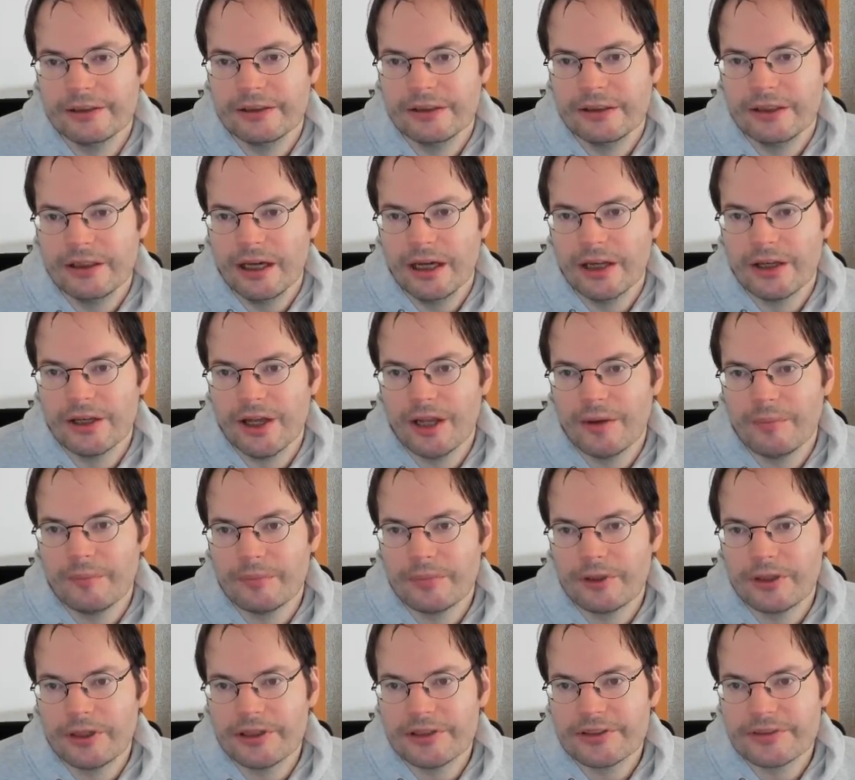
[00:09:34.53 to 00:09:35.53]
a
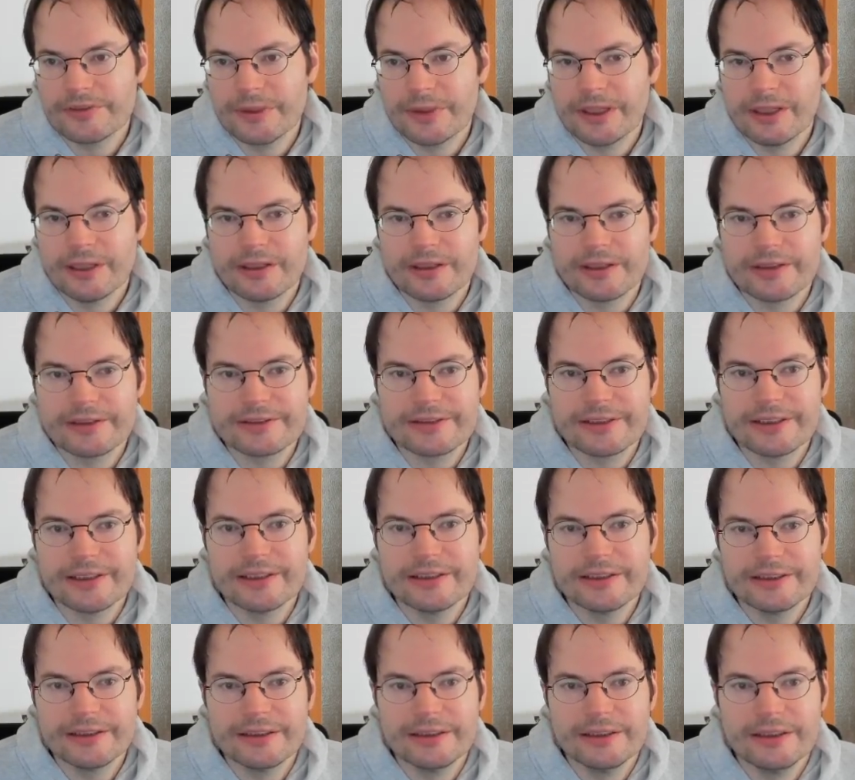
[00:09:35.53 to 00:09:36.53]
number as well, let's
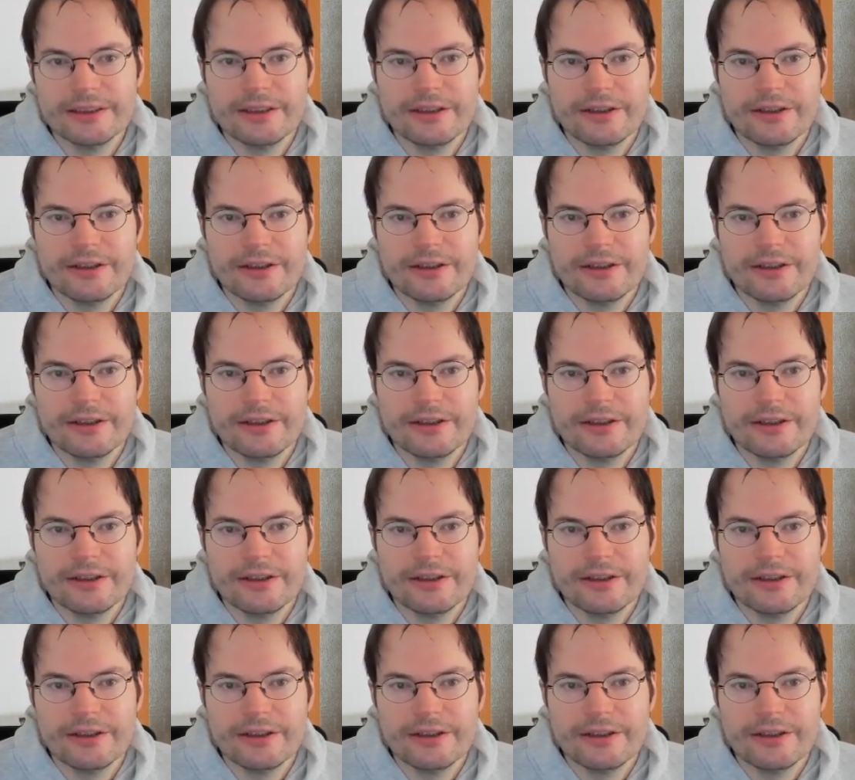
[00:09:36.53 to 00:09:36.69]
say,